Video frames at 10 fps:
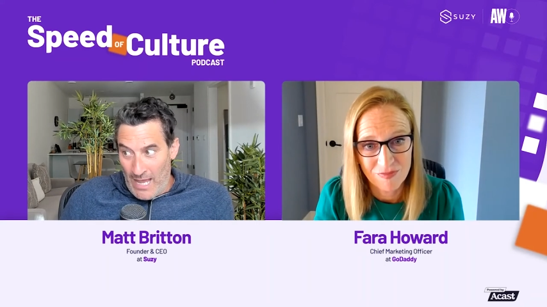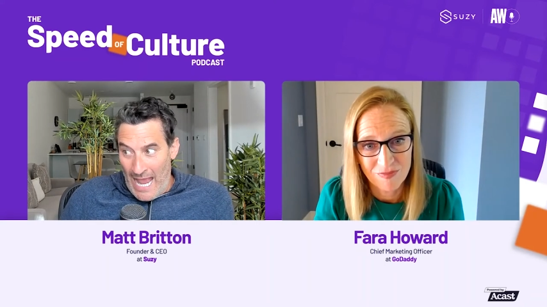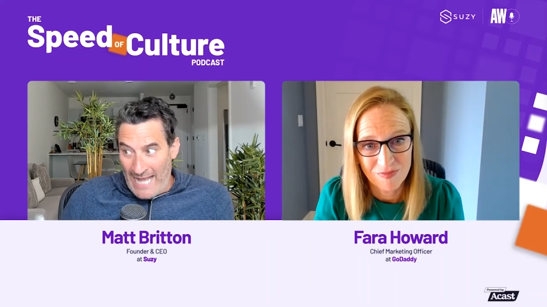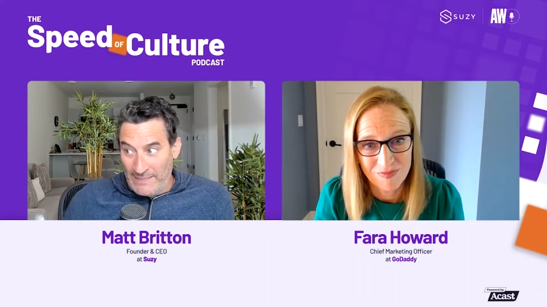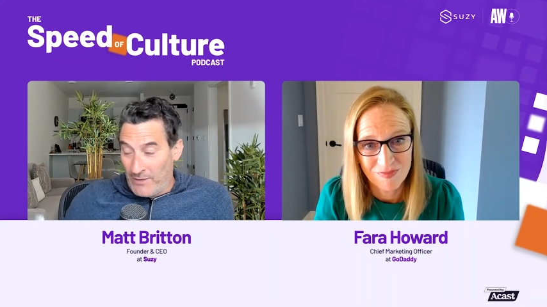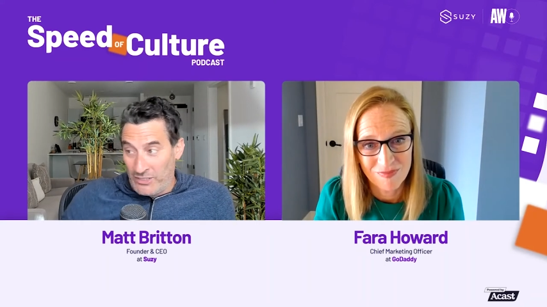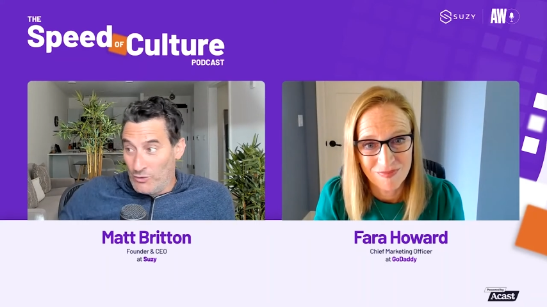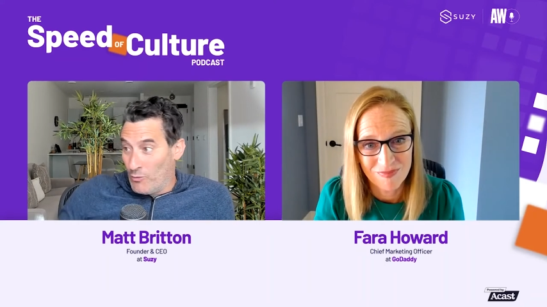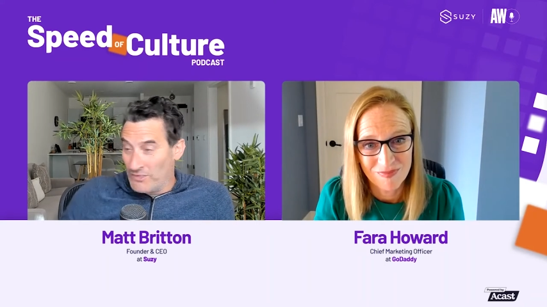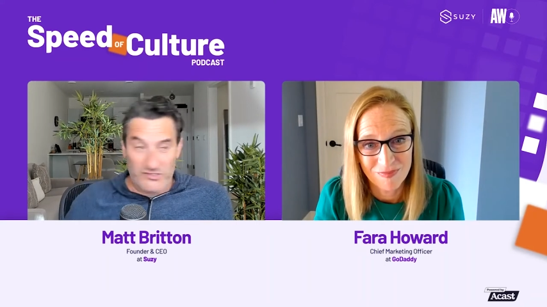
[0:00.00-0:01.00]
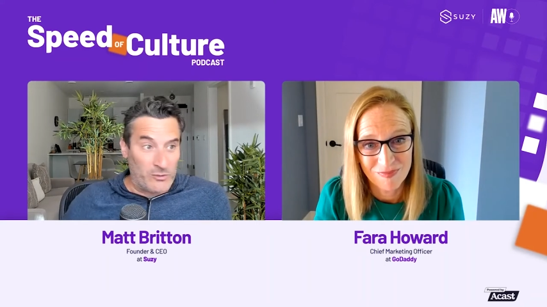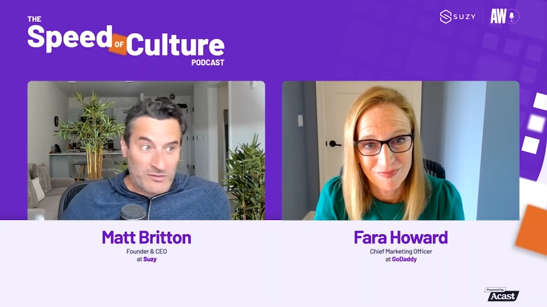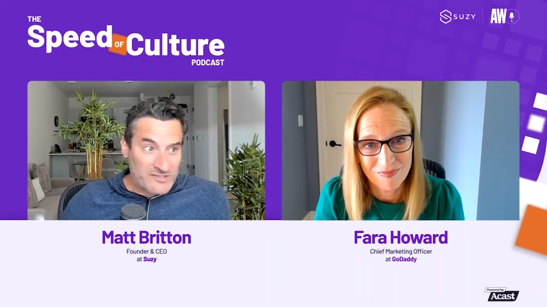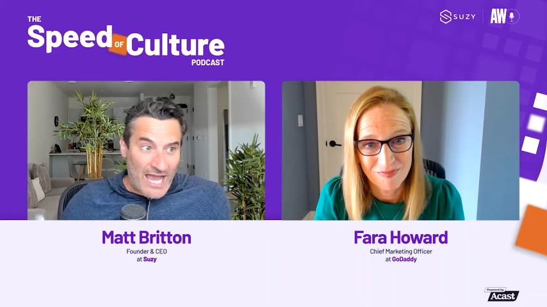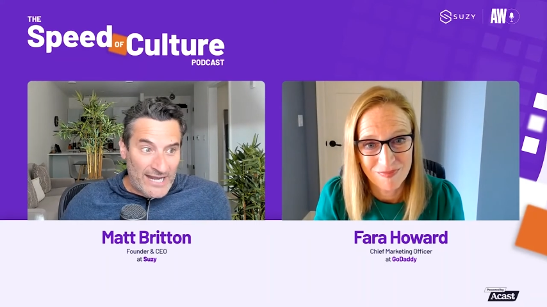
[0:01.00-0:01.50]
Speaker 1: anybody who wants to do
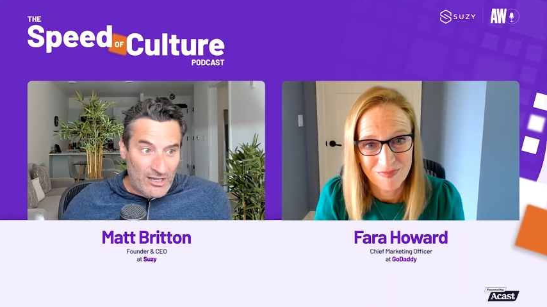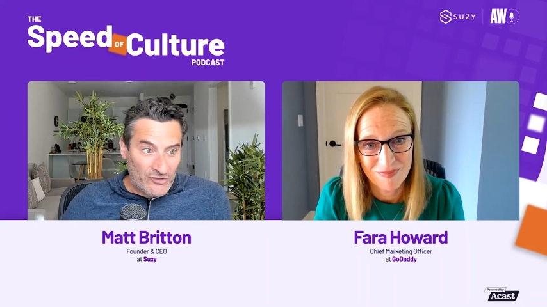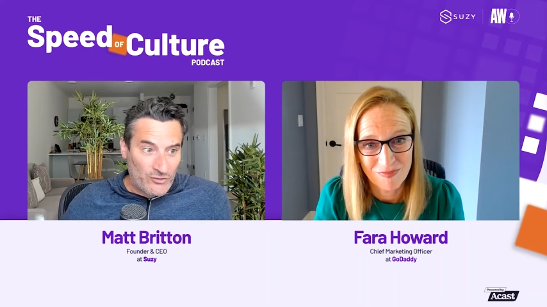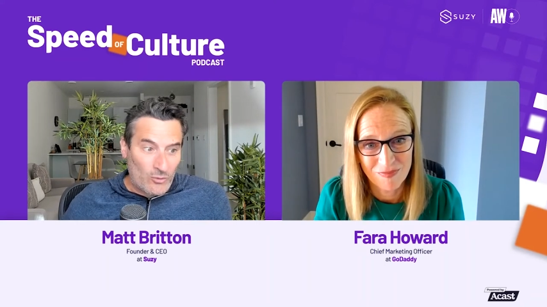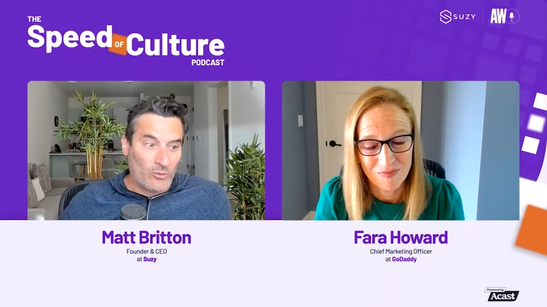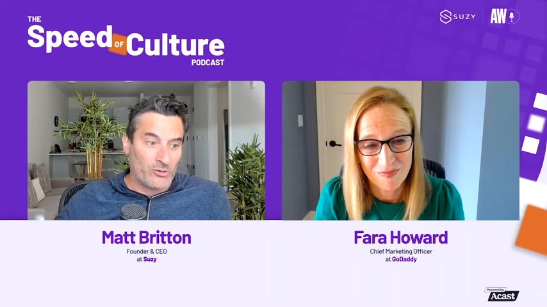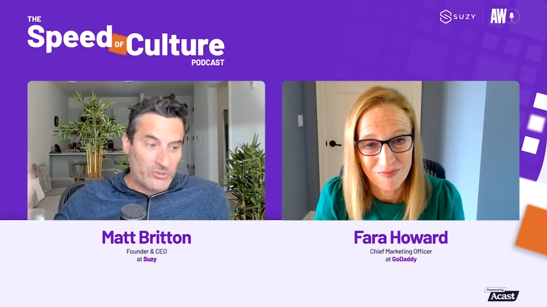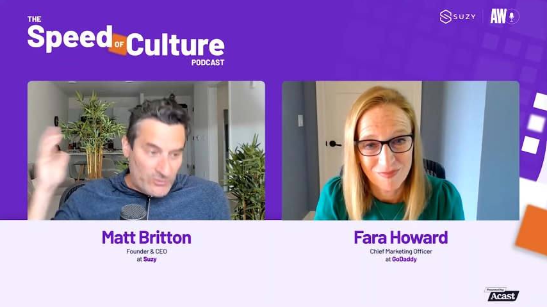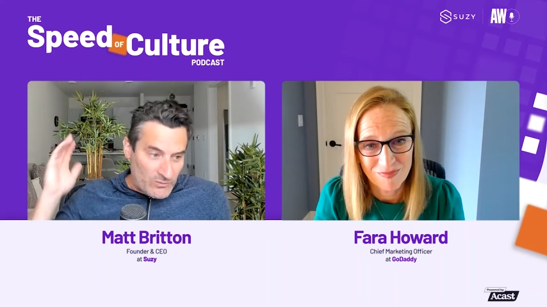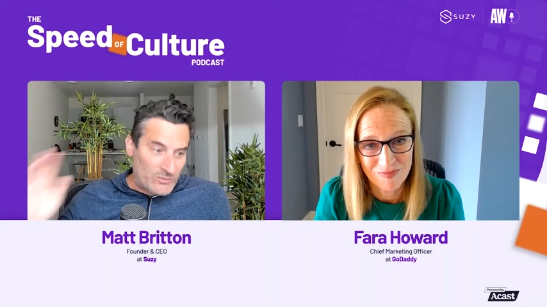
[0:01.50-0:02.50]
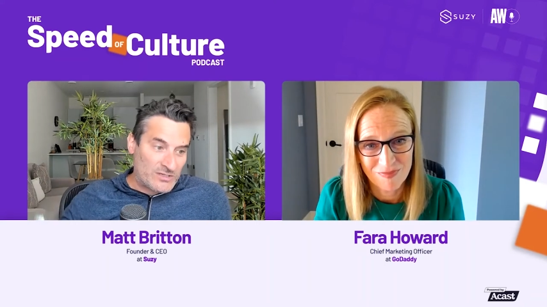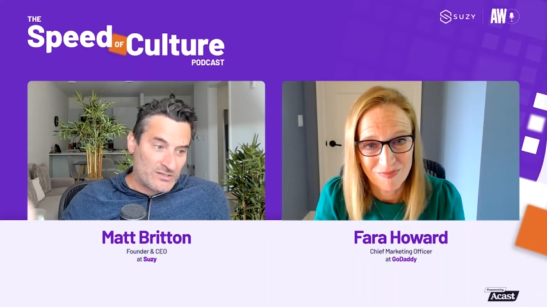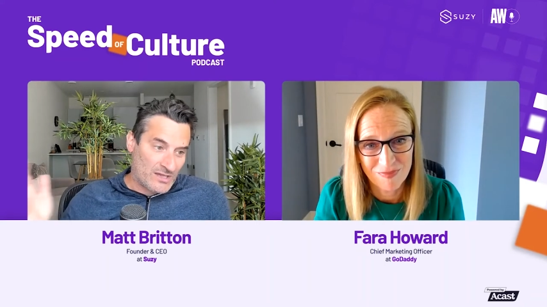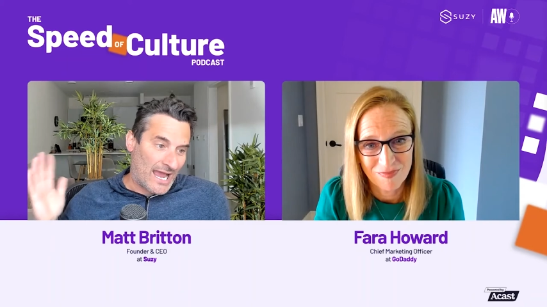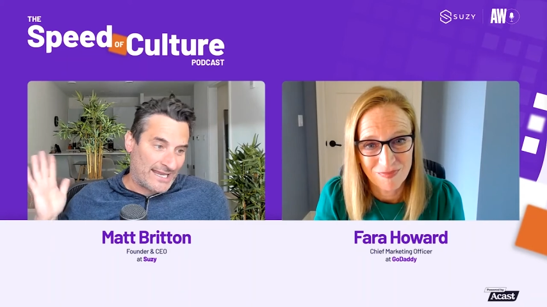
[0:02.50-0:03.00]
a side hustle or are you
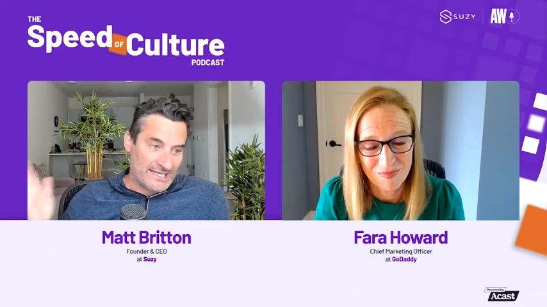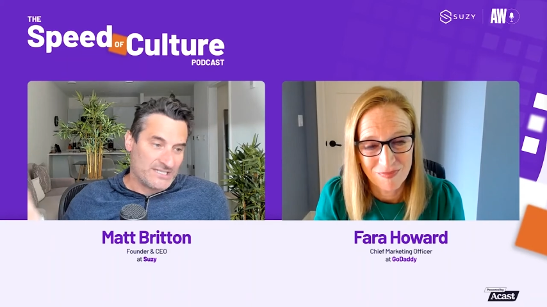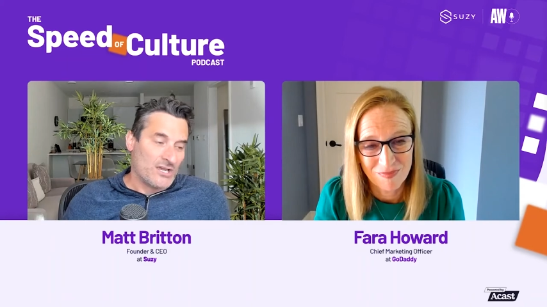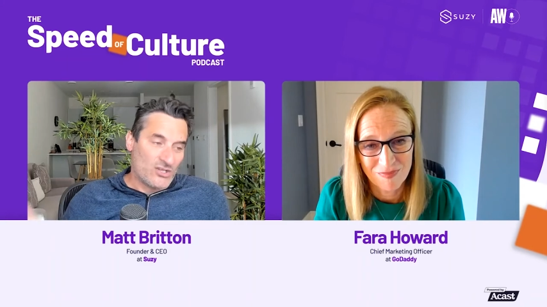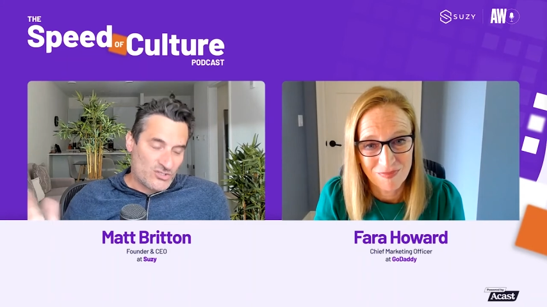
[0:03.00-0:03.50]
really i guess